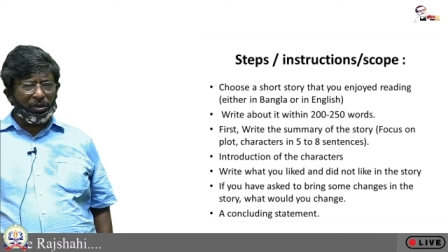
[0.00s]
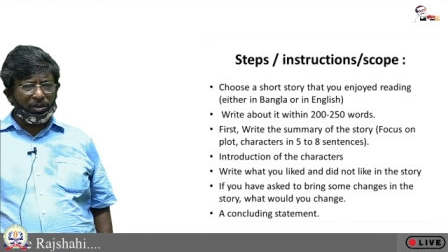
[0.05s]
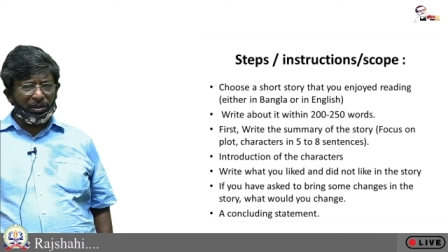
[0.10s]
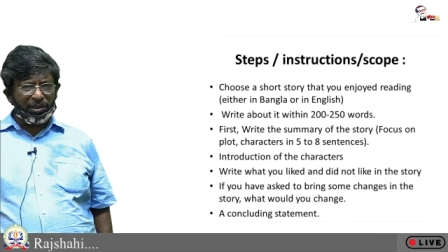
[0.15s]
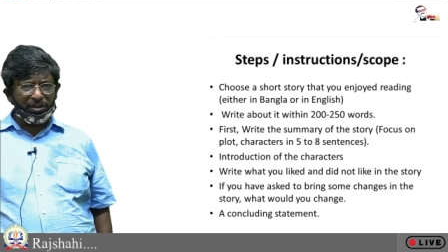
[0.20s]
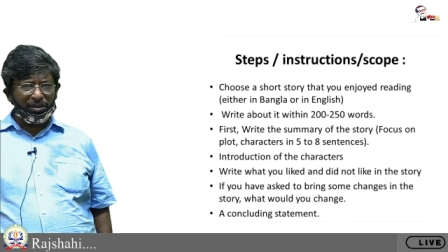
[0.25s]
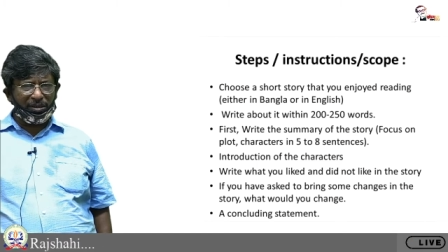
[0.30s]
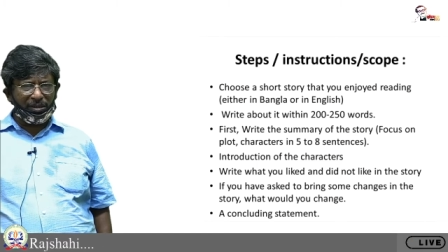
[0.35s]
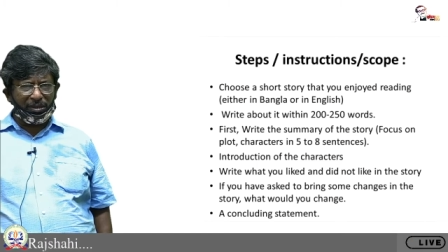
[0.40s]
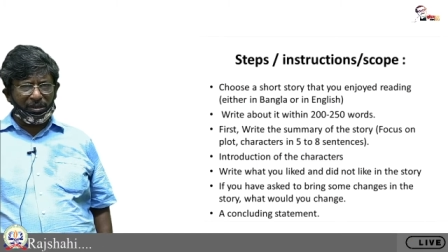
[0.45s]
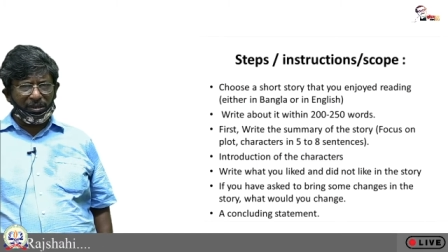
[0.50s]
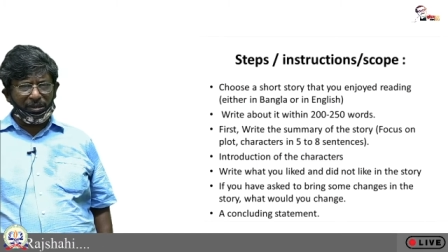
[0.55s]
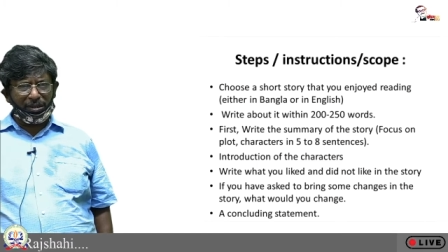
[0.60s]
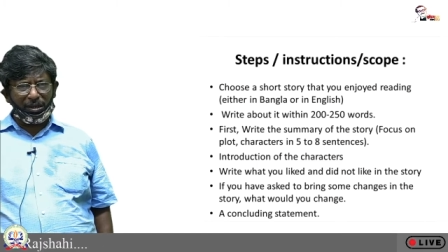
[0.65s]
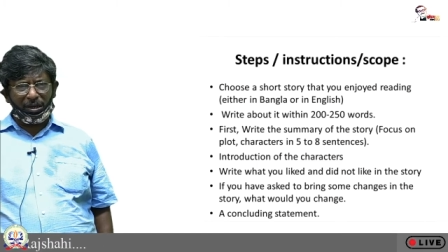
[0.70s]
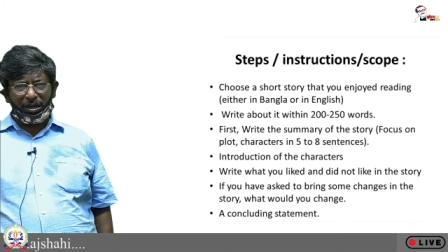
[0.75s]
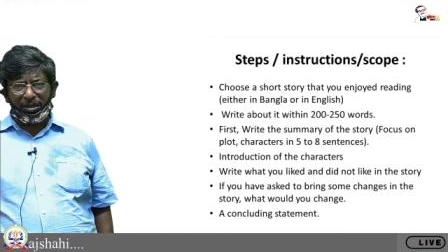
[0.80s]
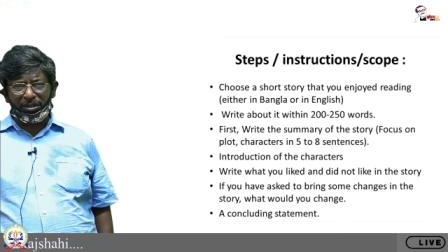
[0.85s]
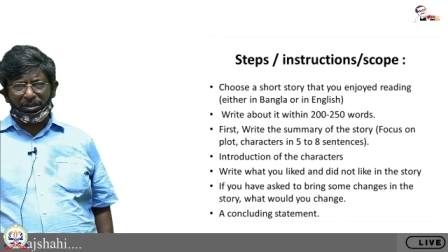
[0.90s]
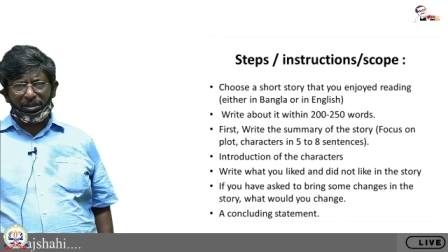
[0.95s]
Henry
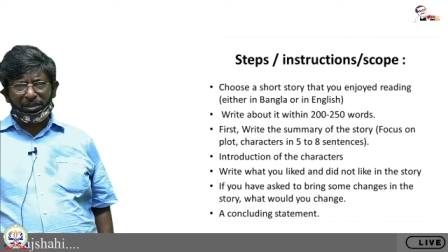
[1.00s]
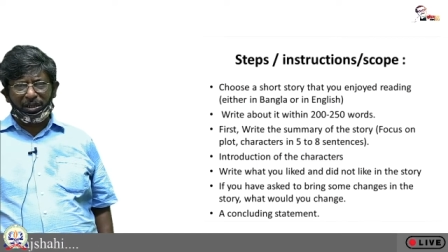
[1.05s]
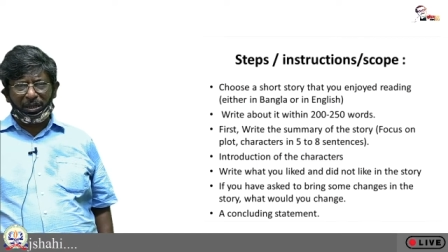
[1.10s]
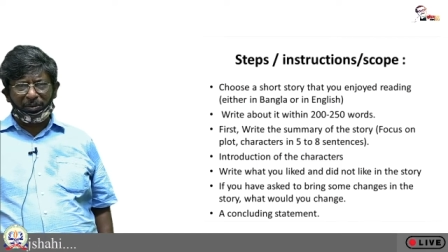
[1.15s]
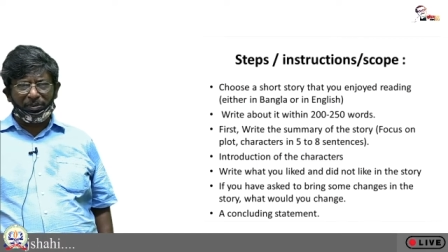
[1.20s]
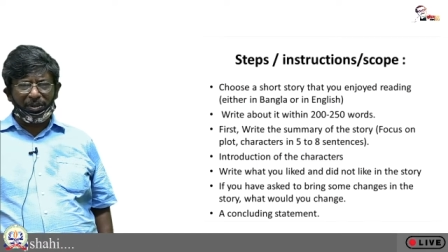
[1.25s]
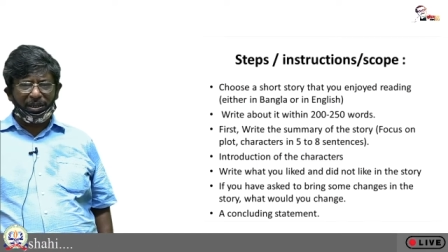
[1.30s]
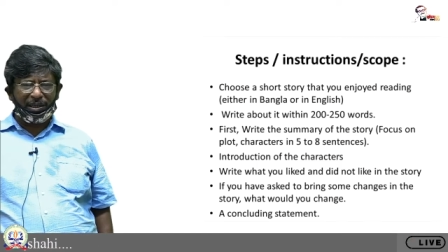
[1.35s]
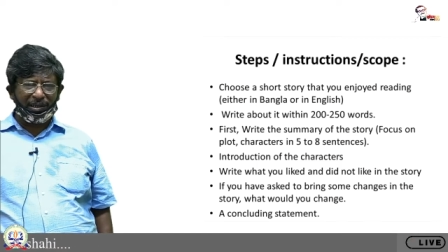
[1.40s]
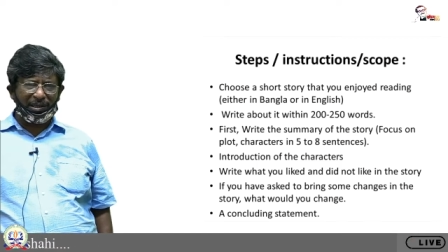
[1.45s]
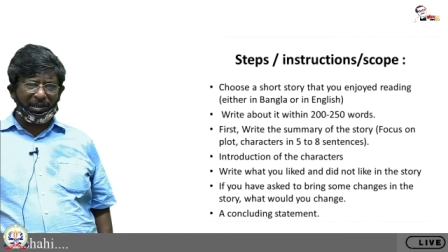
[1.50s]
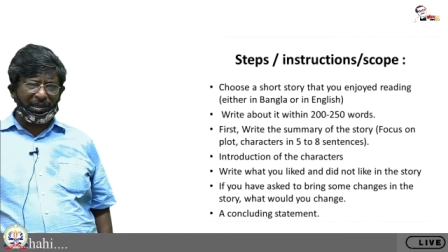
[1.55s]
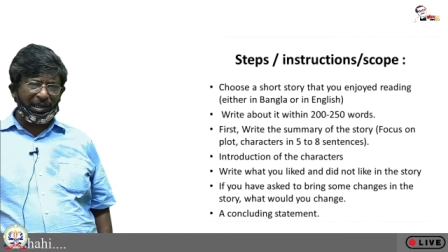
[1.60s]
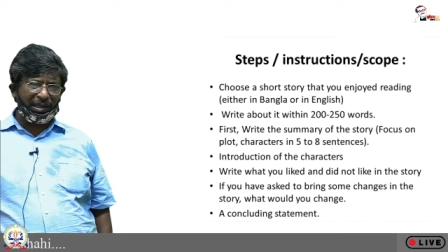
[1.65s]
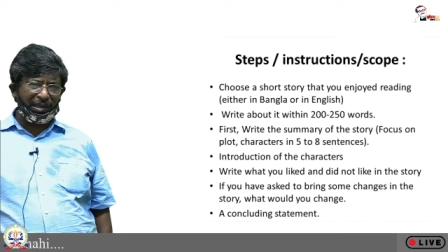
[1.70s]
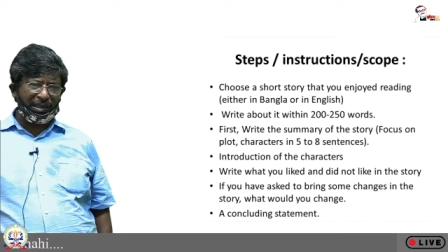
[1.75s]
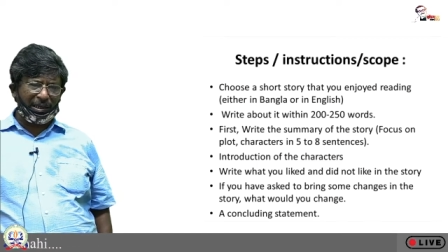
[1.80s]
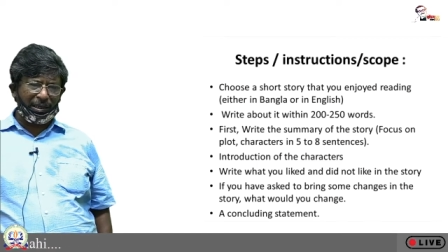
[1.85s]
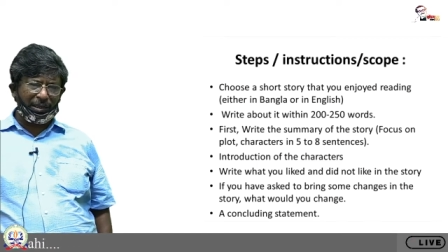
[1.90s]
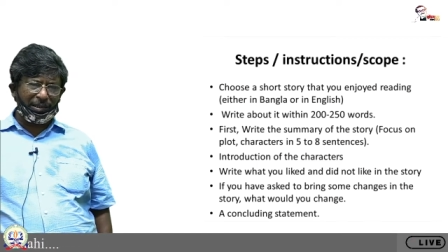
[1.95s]
or something
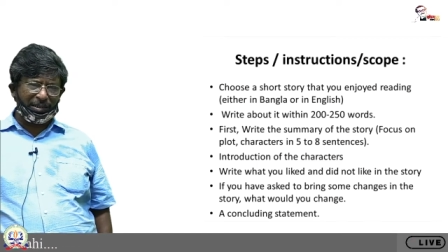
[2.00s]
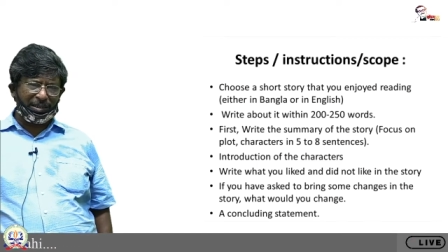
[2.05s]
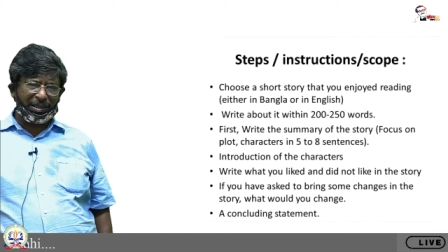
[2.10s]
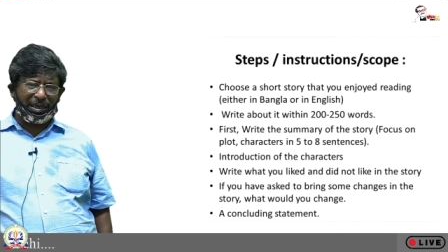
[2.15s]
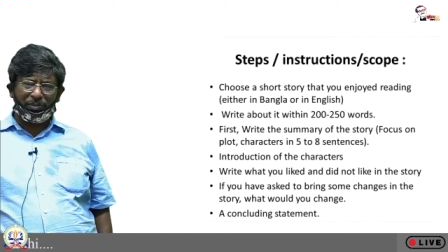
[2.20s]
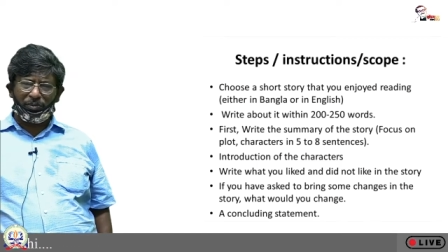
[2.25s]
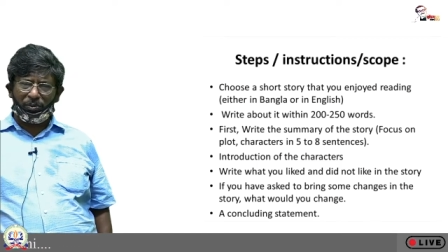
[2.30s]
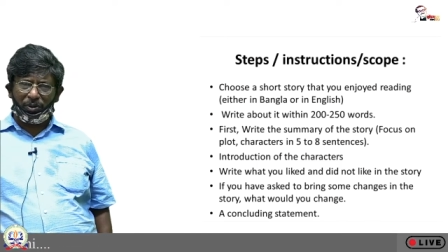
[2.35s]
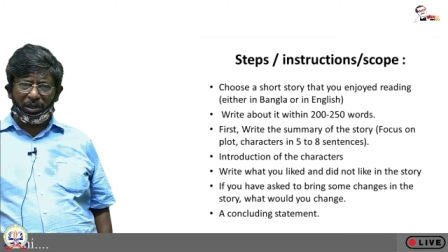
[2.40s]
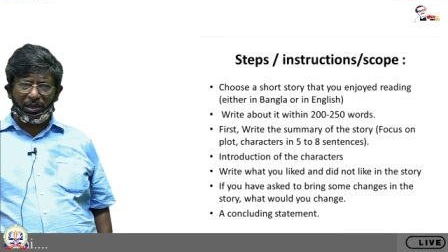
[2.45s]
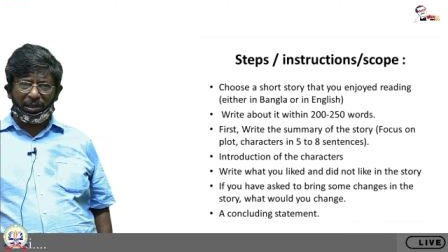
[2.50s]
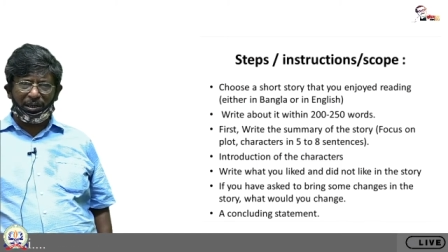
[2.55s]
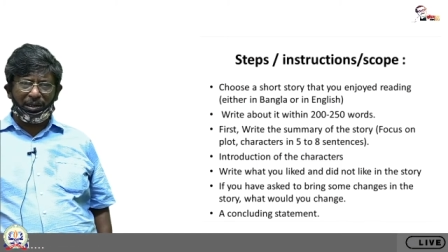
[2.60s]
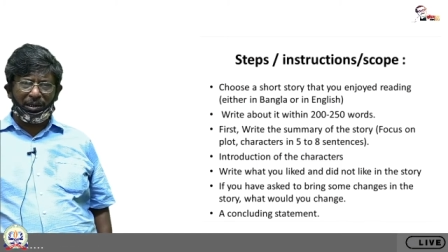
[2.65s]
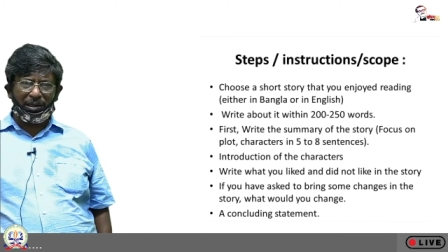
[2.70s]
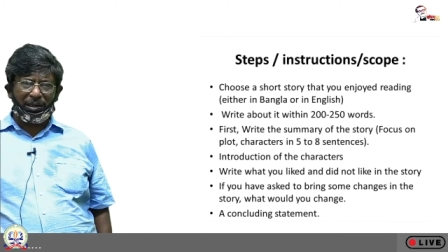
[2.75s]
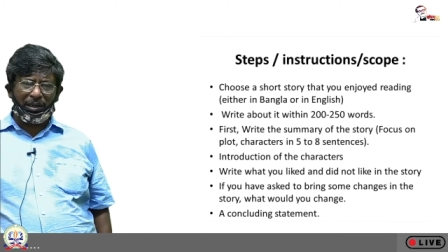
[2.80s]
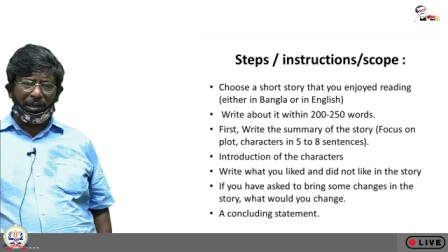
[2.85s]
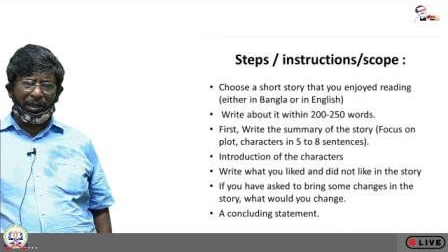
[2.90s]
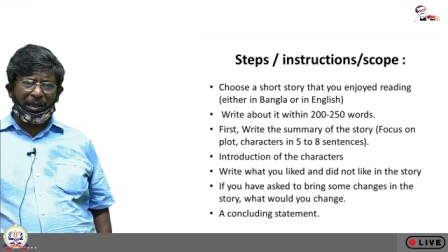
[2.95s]
like someone
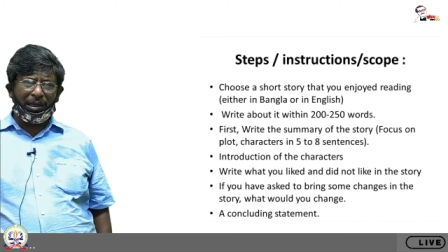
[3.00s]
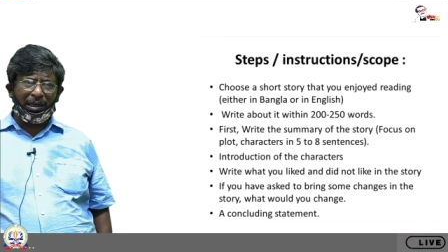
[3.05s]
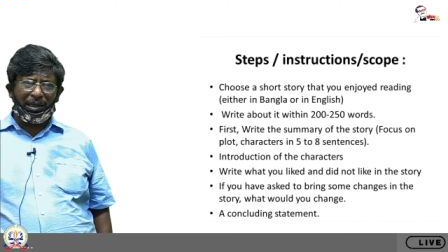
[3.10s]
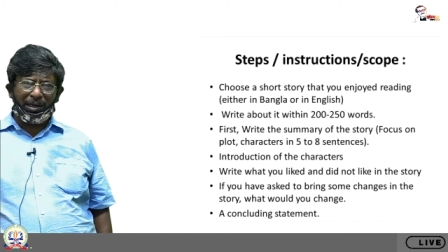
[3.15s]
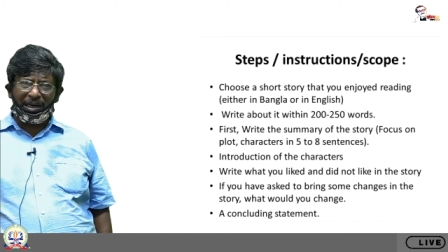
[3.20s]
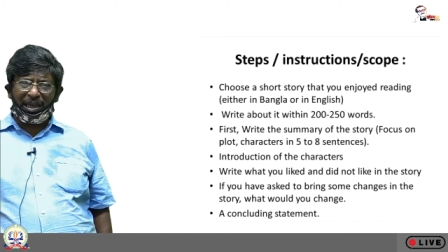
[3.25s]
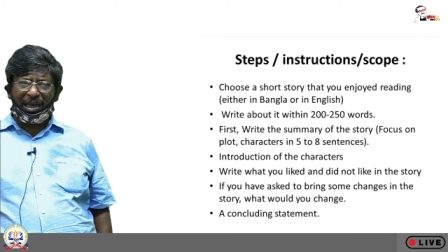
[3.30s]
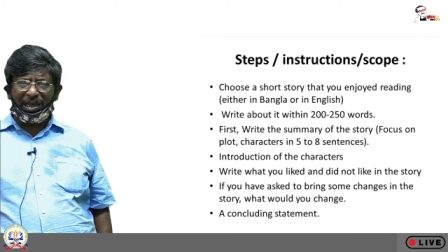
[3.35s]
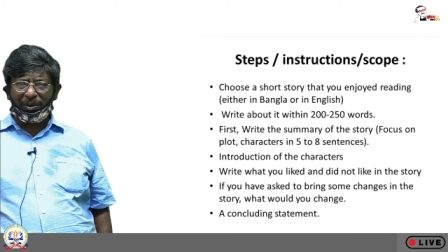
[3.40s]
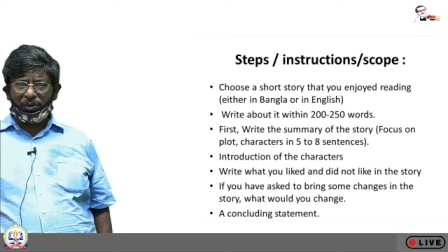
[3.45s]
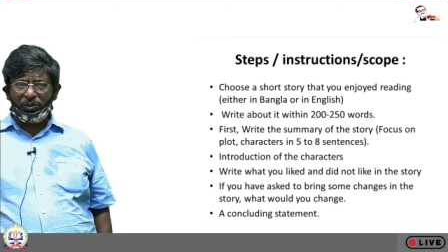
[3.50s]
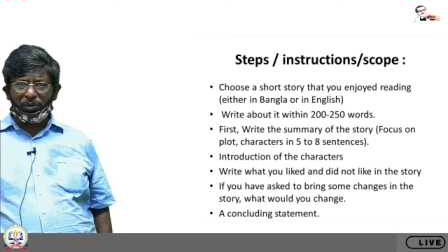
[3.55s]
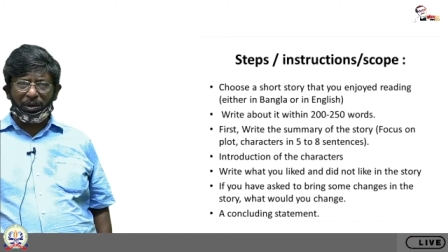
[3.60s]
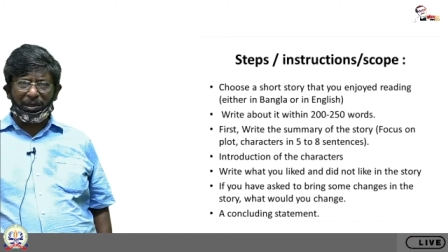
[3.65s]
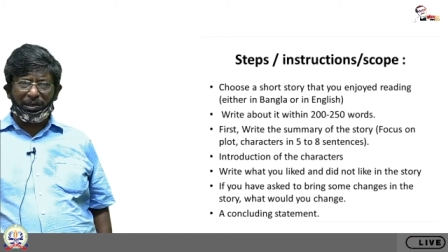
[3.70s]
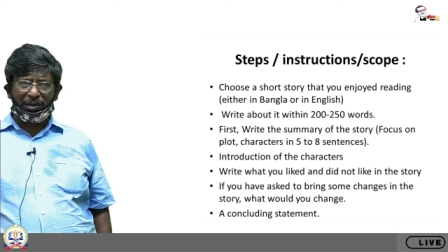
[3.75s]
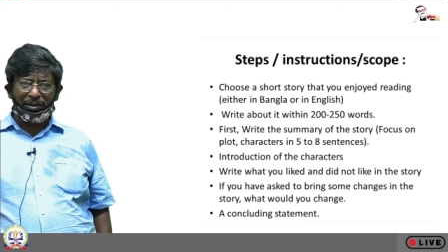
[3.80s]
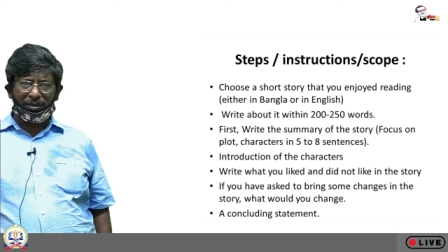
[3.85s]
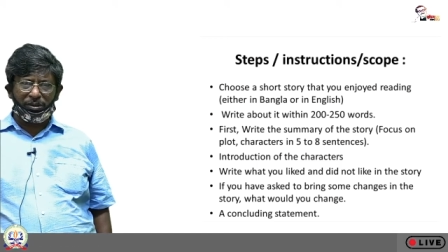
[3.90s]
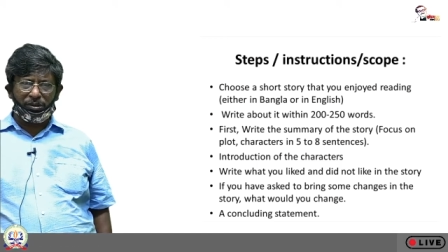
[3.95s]

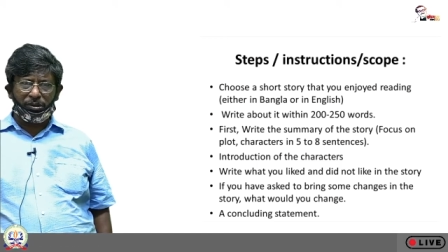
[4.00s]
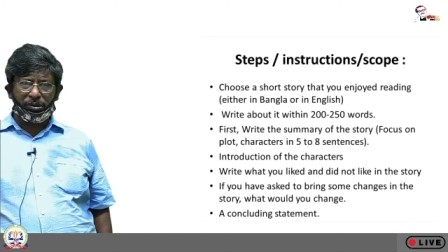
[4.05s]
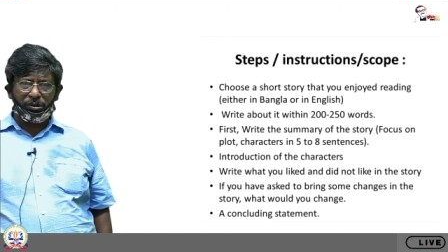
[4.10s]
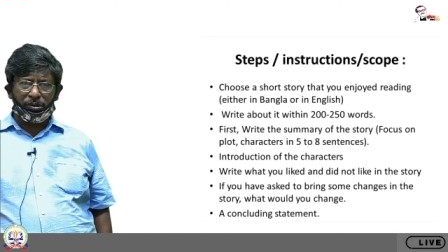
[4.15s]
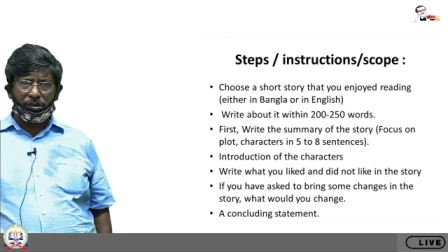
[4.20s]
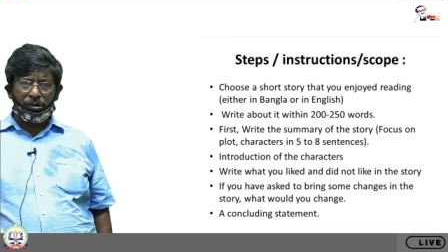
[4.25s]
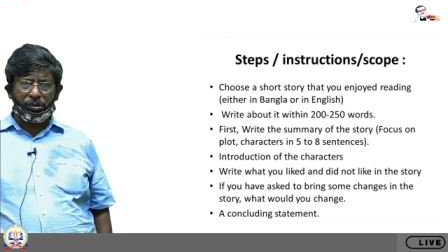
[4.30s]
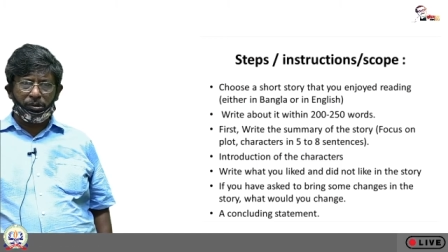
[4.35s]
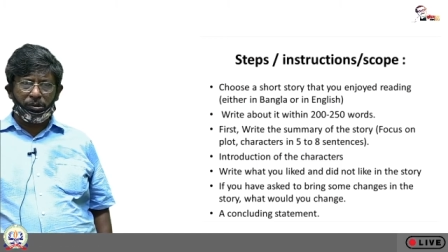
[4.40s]
likewise.